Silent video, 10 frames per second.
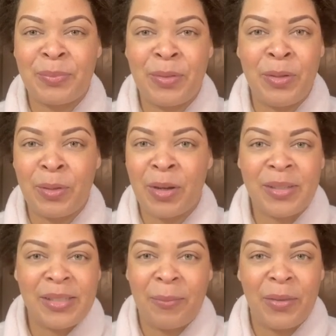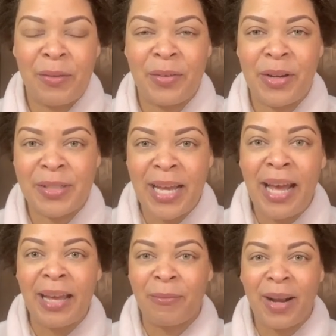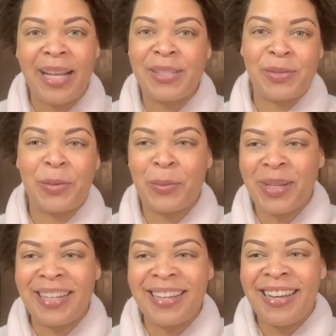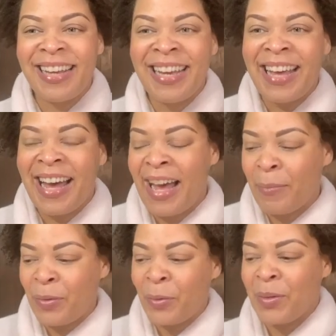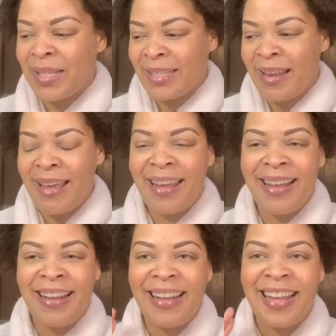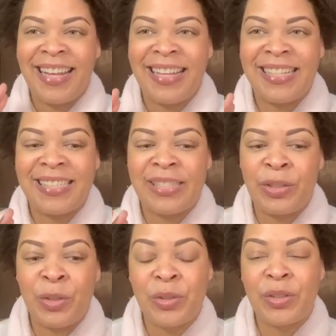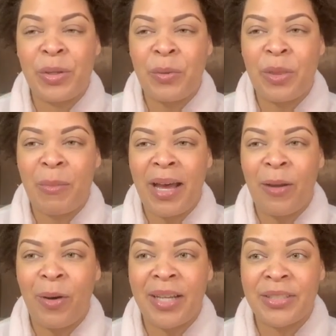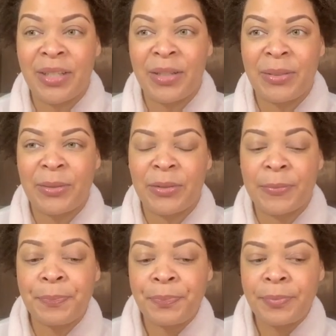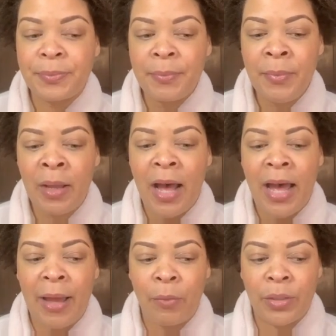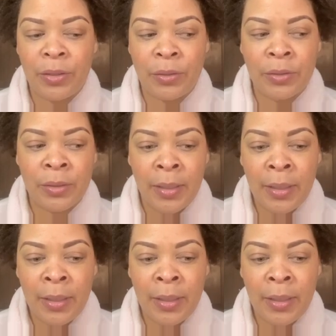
you learned something for your time, right? So what I'm doing today is, usually with my wash and goes, I will,